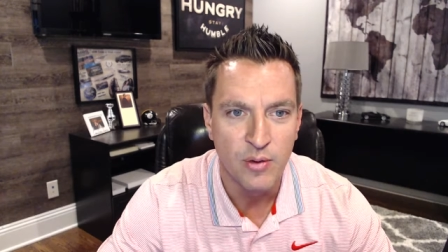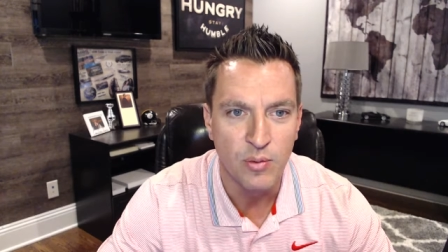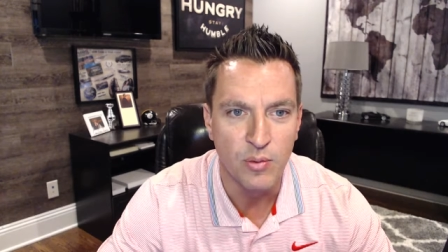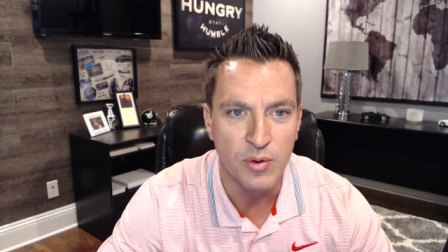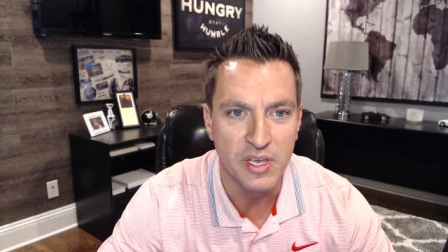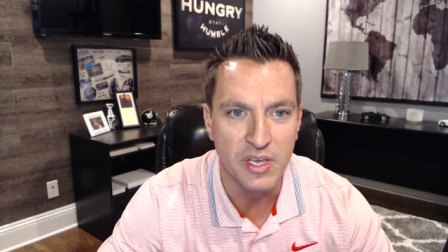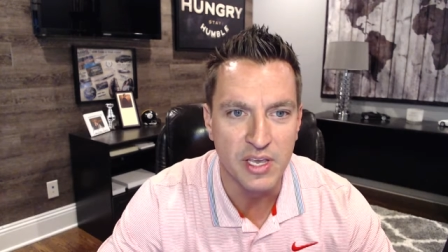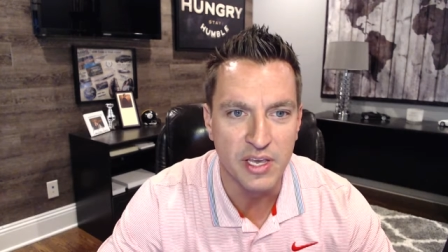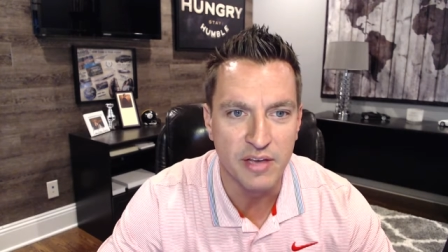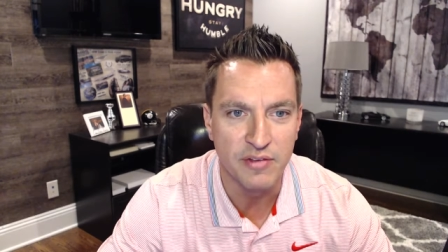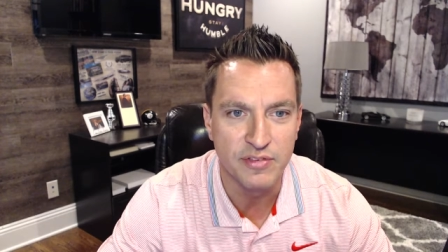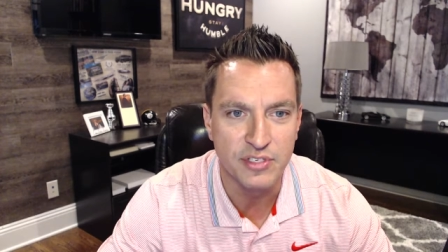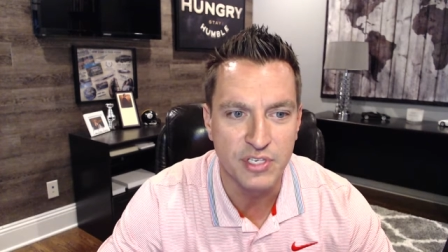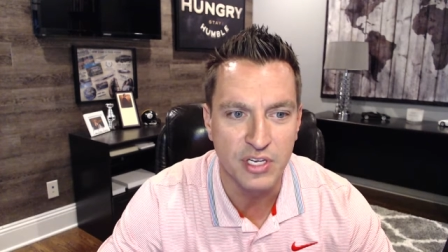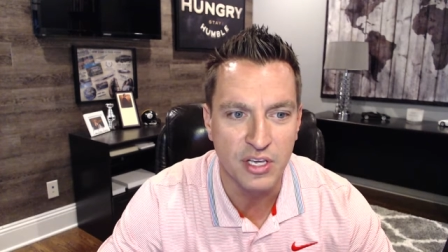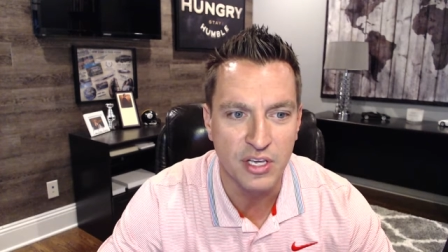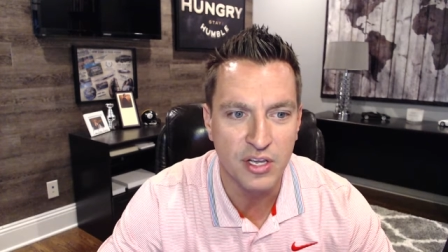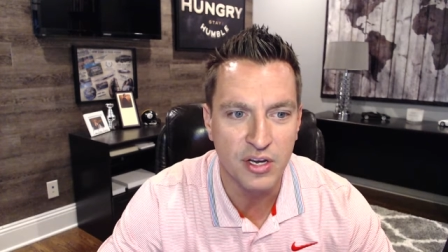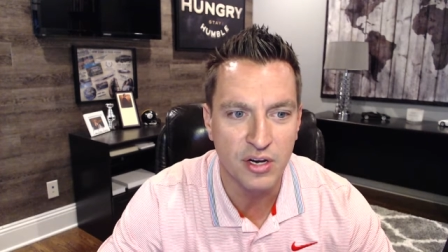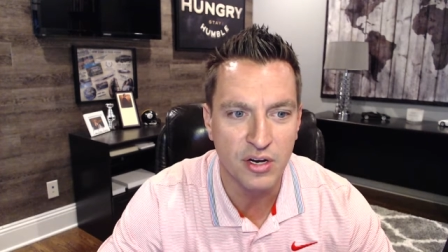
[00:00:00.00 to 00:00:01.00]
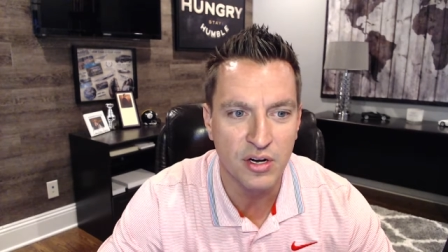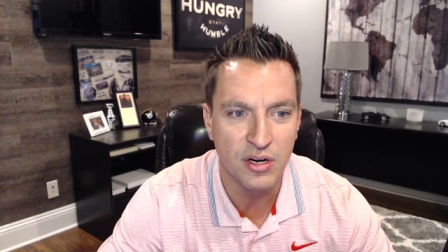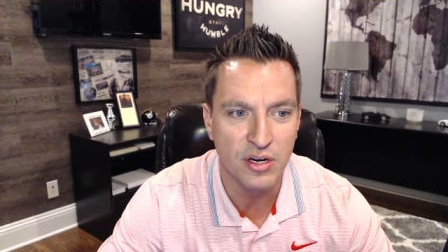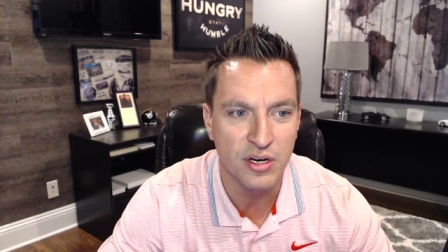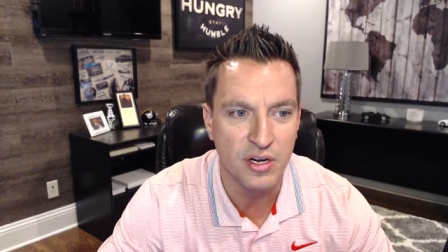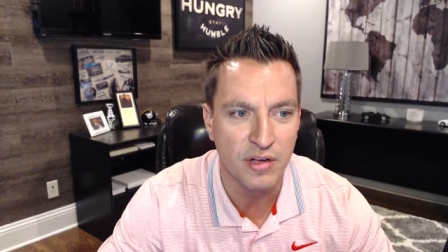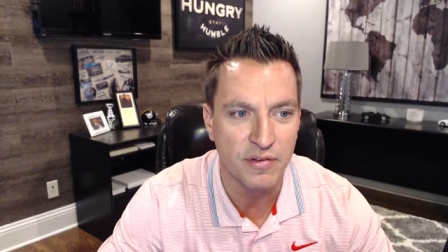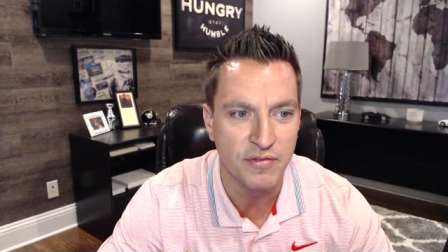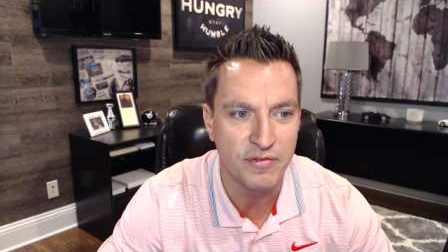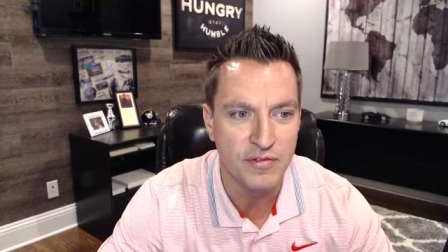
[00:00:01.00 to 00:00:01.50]
We have
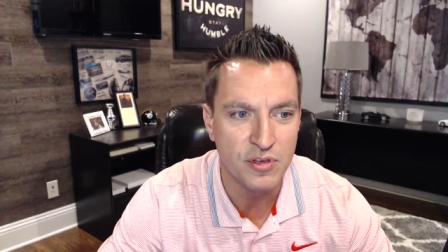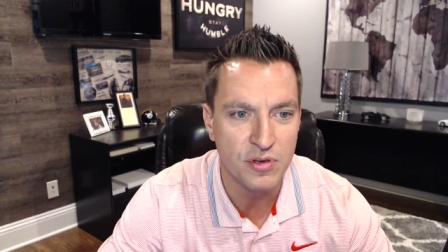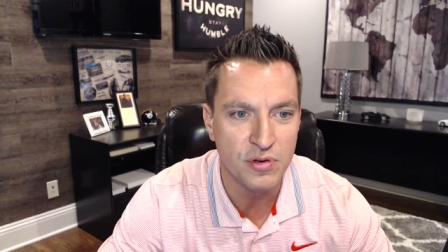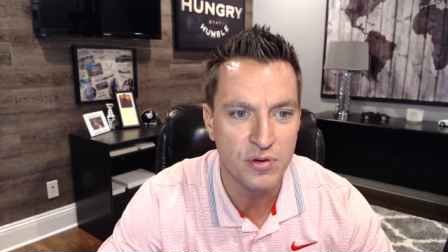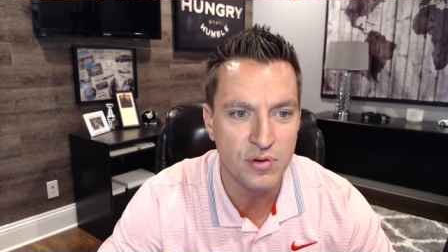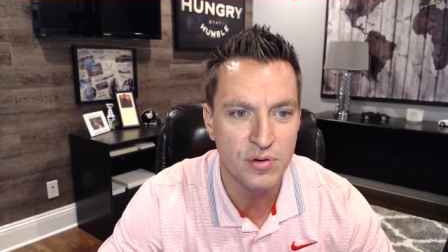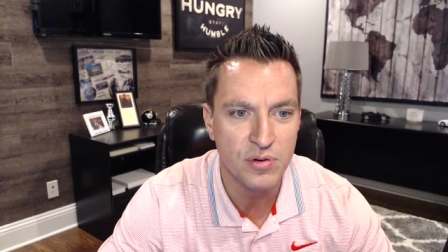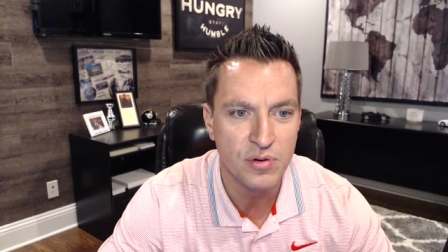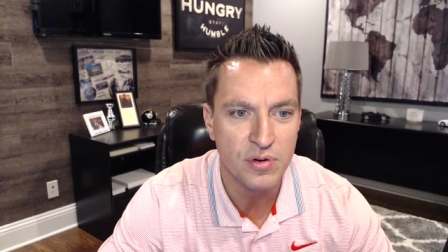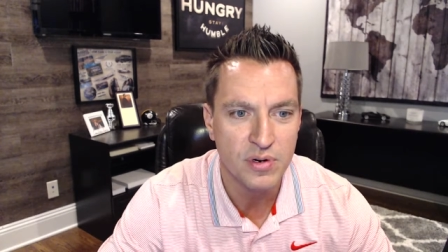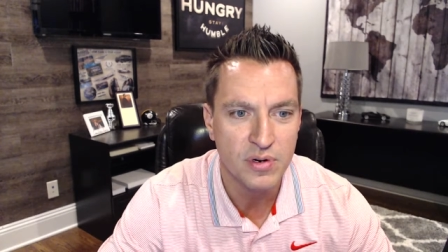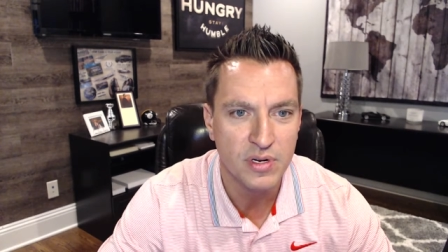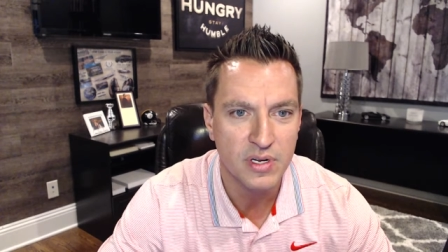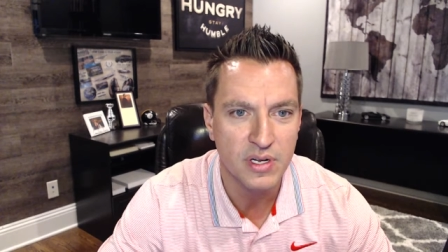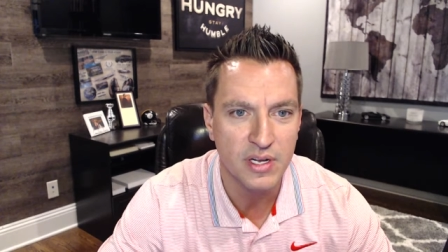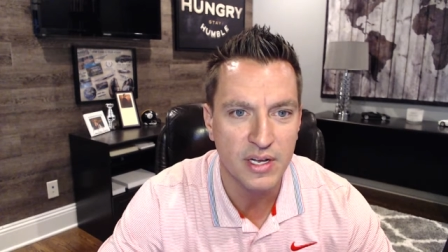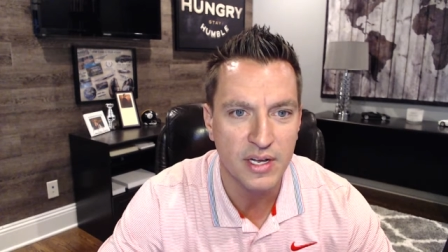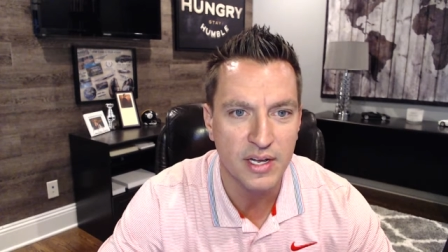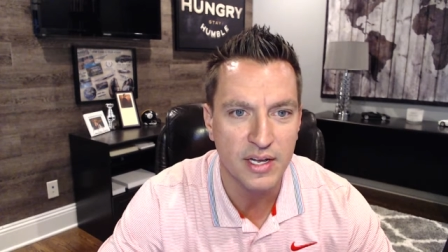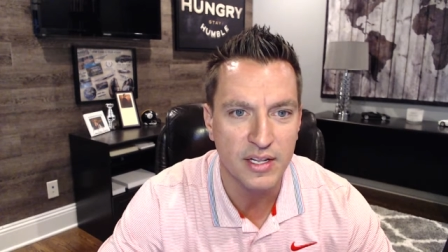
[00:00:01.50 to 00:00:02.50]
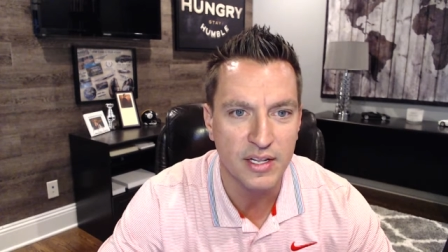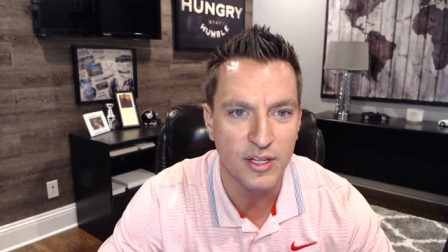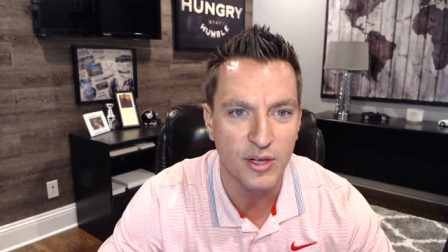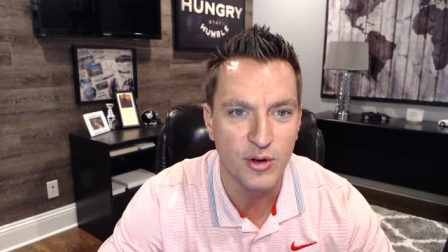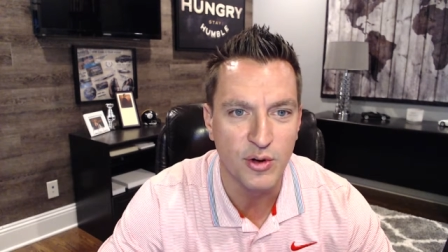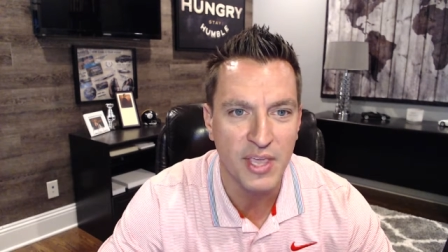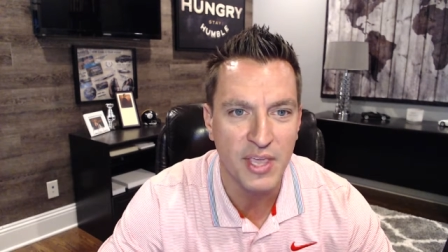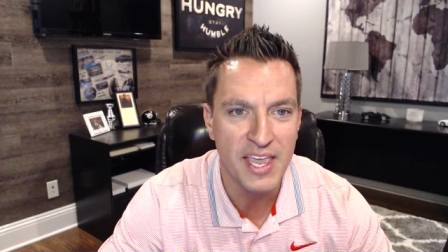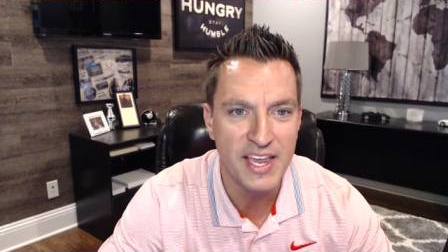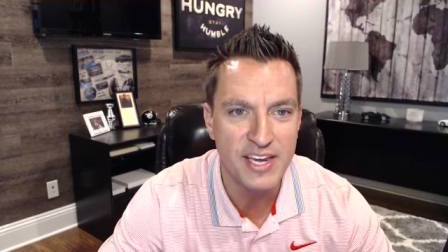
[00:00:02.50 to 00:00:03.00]
secured a few uh,
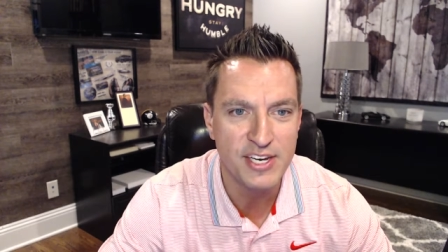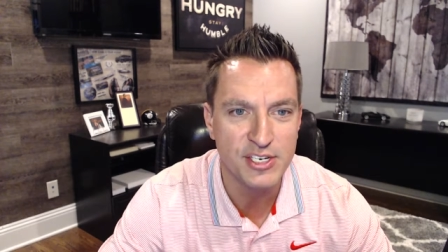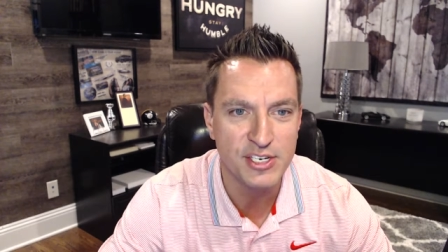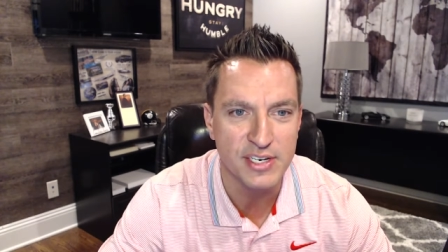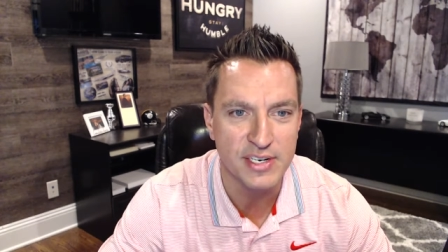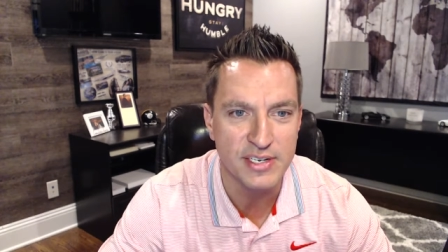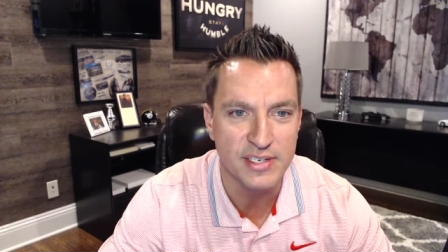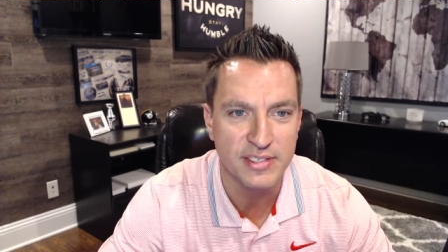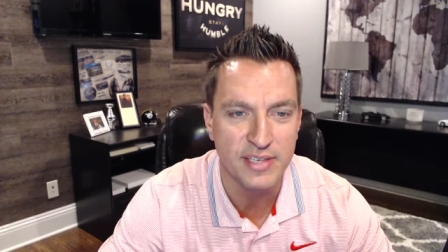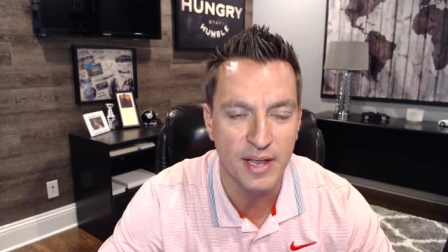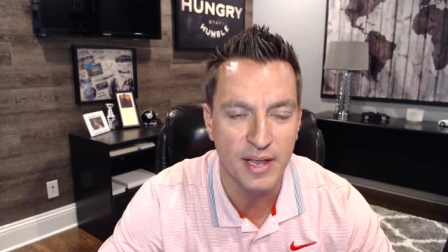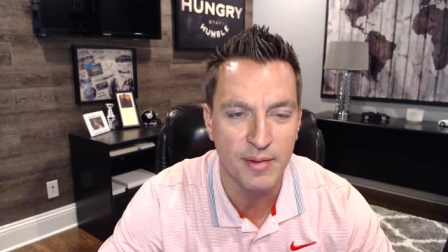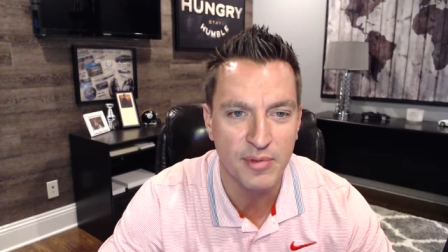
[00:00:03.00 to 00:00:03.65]
locations.